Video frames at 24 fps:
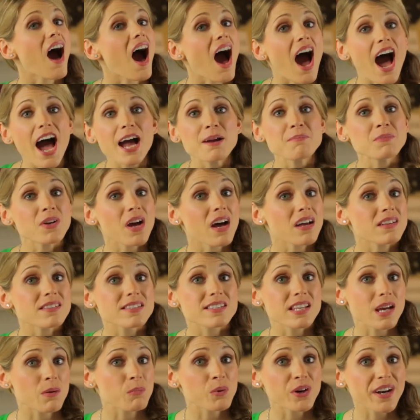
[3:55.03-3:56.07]
I'm not
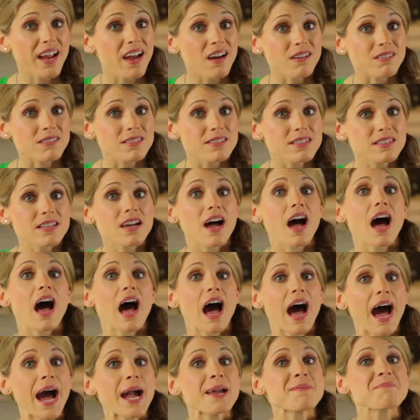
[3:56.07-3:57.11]
someone else.
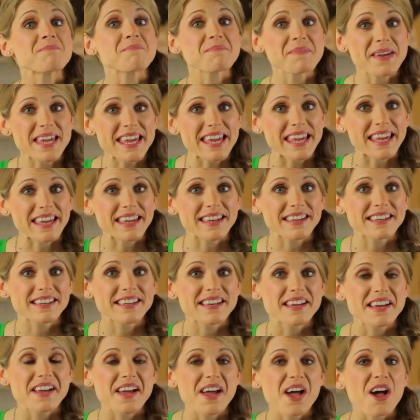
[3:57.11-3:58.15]
I'm me.
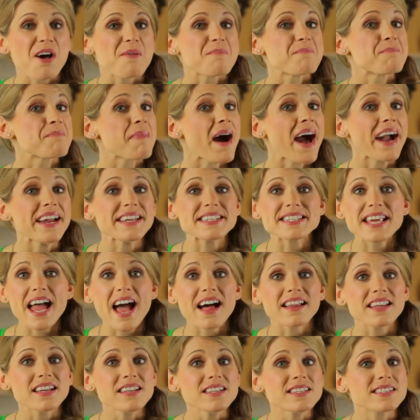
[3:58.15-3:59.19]
My
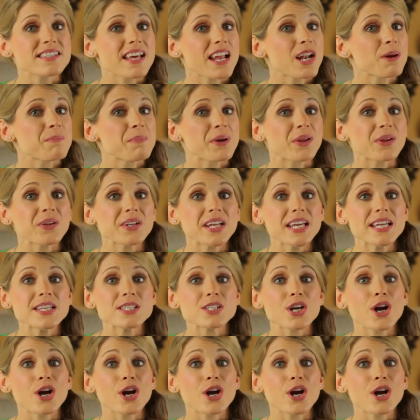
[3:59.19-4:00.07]
talents and abilities